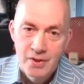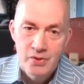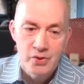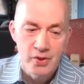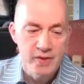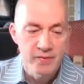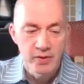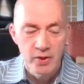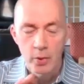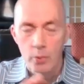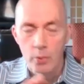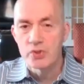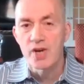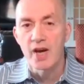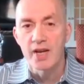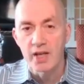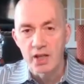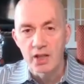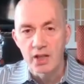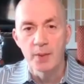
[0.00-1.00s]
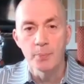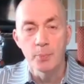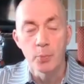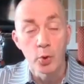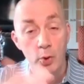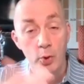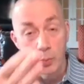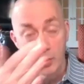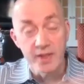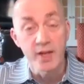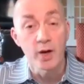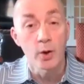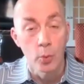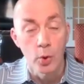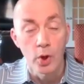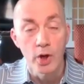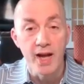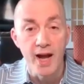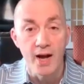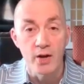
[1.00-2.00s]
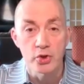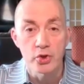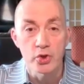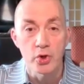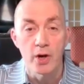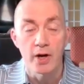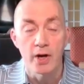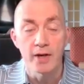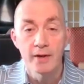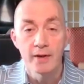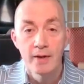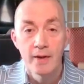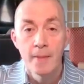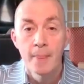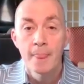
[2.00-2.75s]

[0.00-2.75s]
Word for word: So even though it was on a clipboard with their workout chart,